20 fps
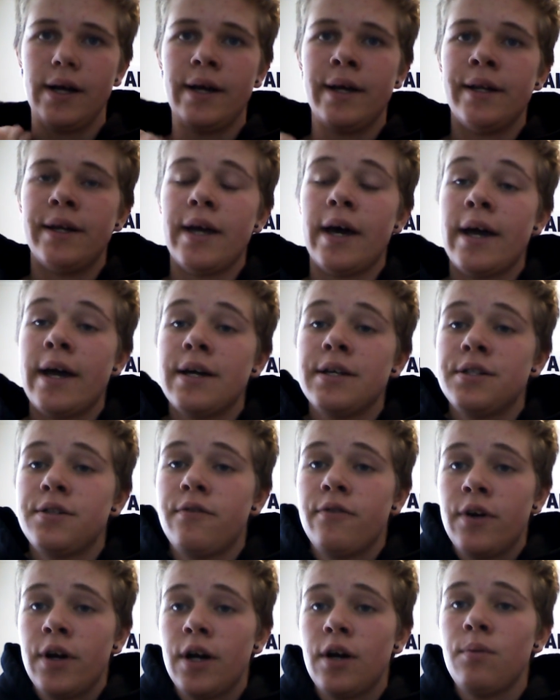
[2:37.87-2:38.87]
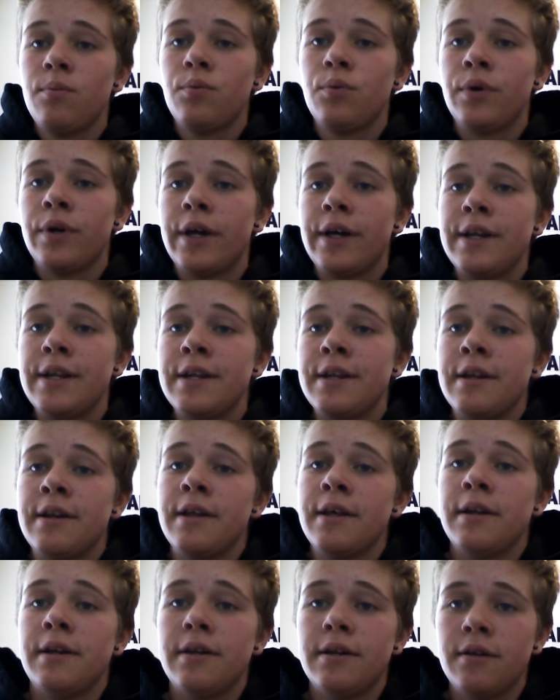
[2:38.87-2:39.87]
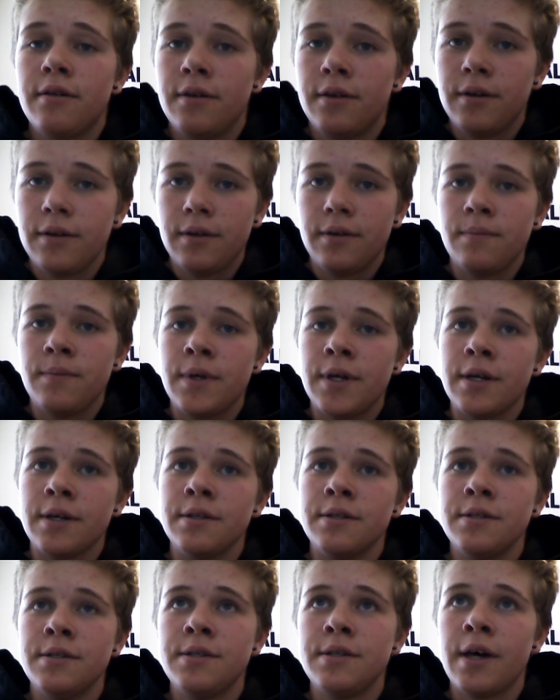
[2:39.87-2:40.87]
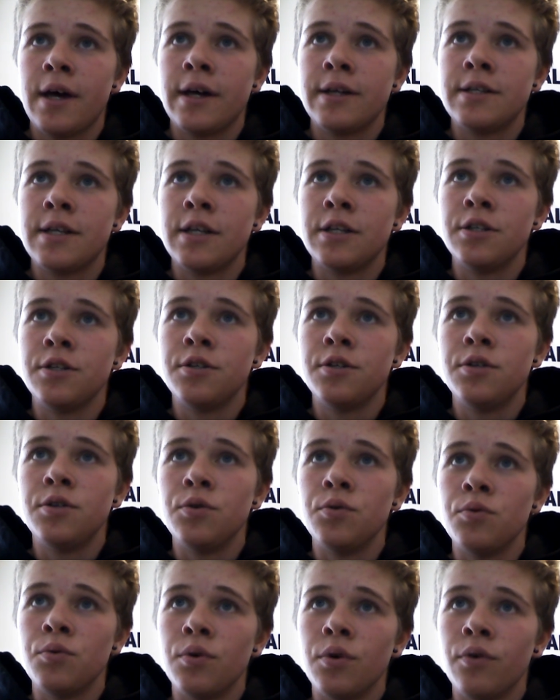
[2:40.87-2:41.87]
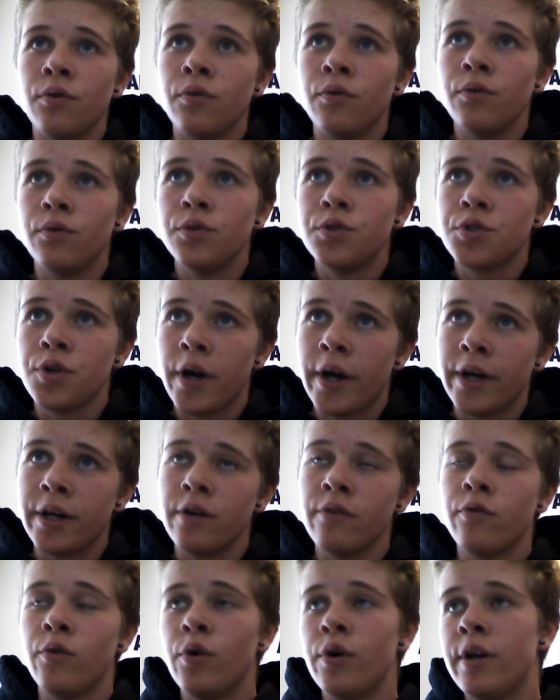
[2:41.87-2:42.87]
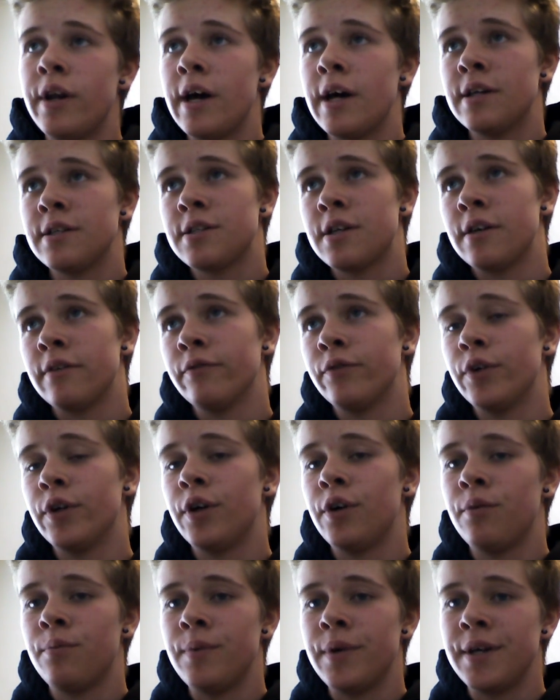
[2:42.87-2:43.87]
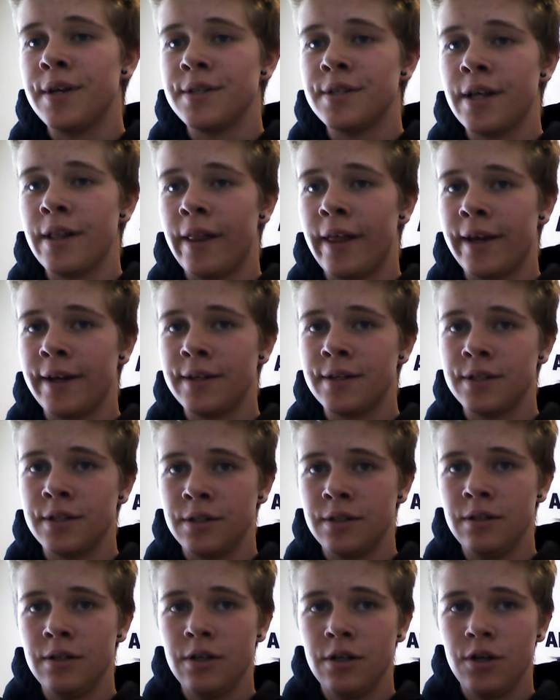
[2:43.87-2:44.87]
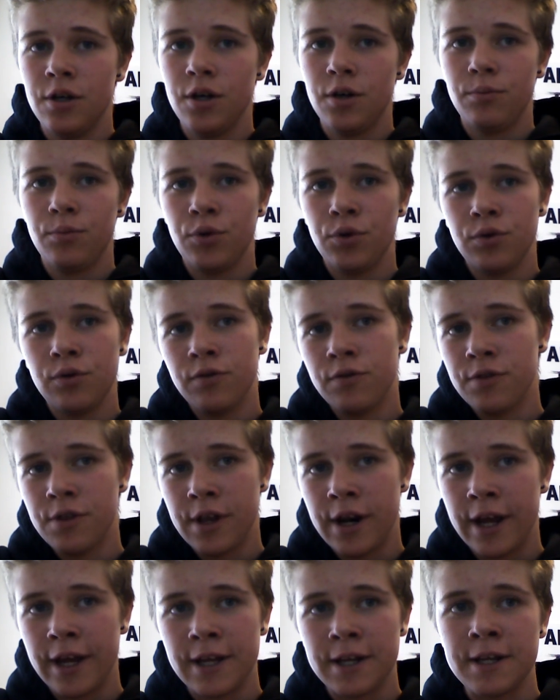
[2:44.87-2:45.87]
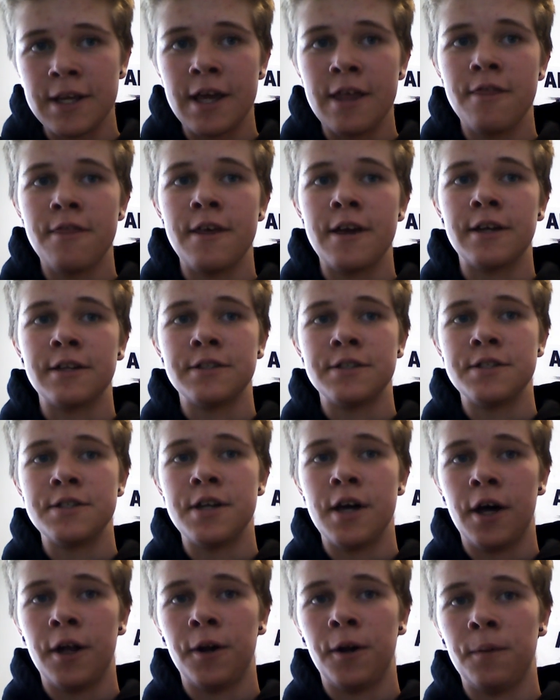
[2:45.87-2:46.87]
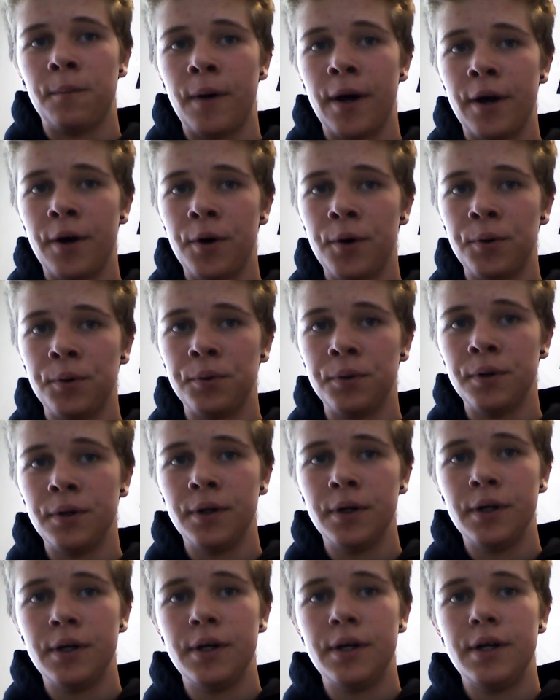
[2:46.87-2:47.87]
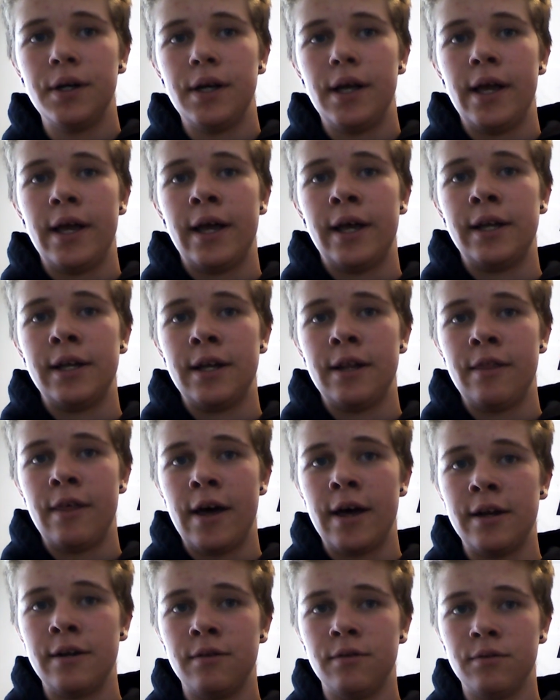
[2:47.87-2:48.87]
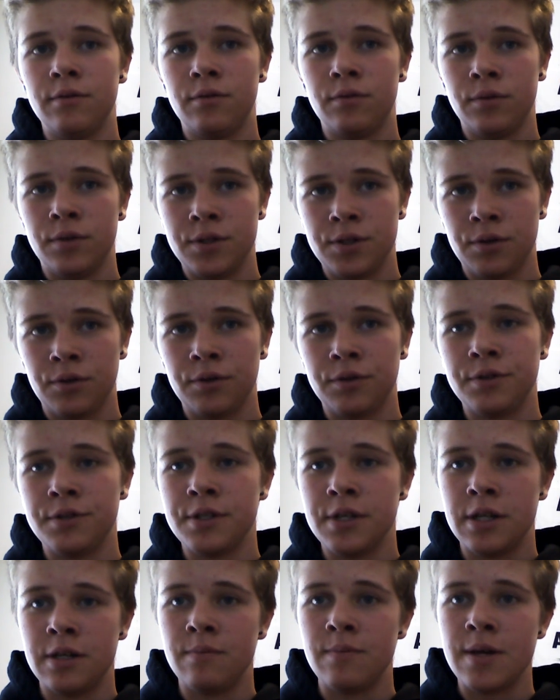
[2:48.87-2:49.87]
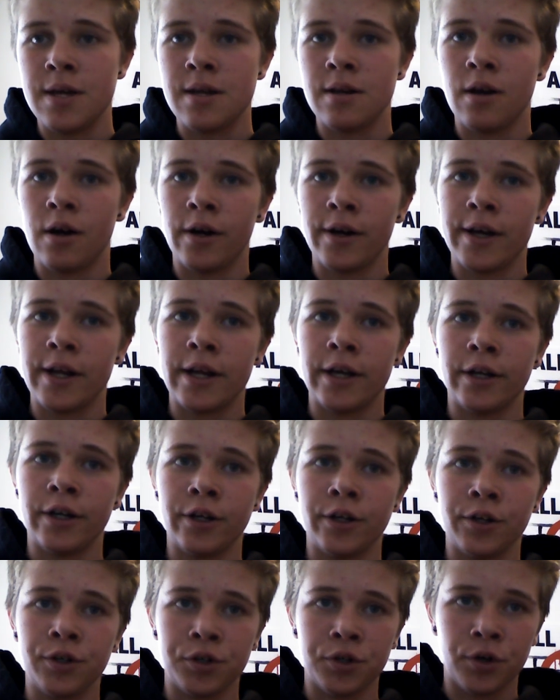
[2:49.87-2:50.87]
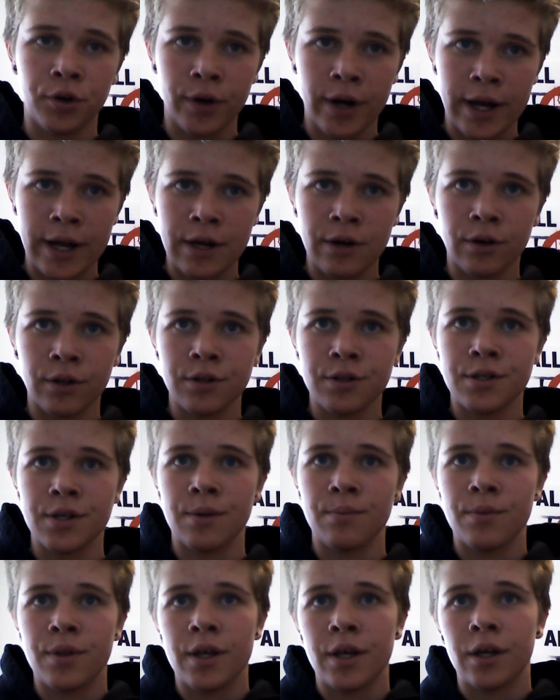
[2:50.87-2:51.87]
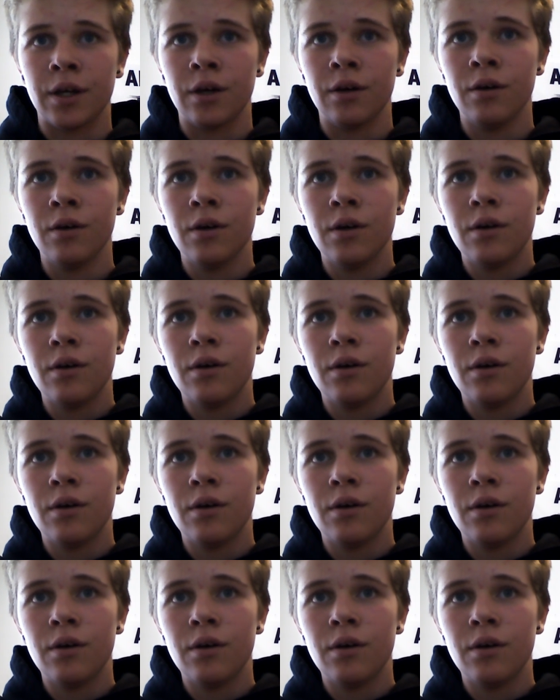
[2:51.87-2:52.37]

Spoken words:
And I asked for help when I needed it, because I tend to try and avoid asking for help because I like to prove that I can get things done on my own, and that results in me not getting a good grade on something.